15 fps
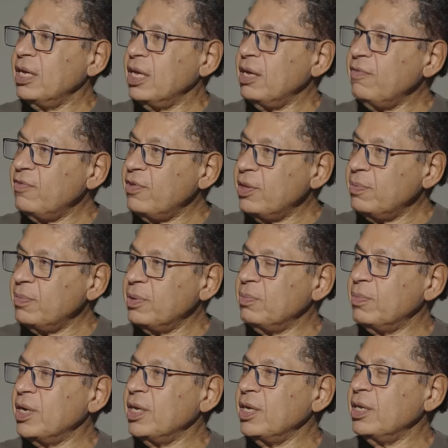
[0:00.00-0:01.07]
give them
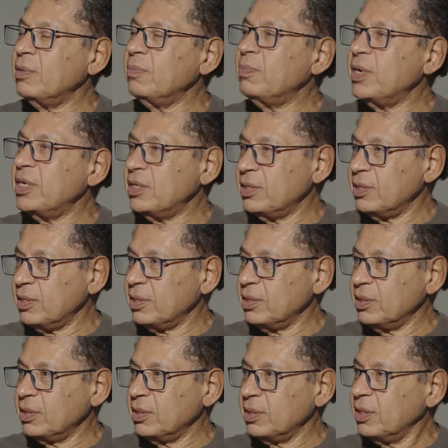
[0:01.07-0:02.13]
my presence,
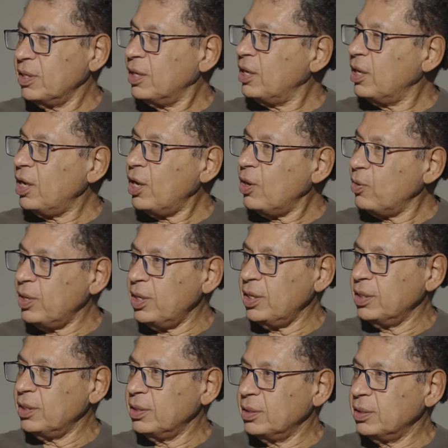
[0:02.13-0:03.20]
mm-hmm. only.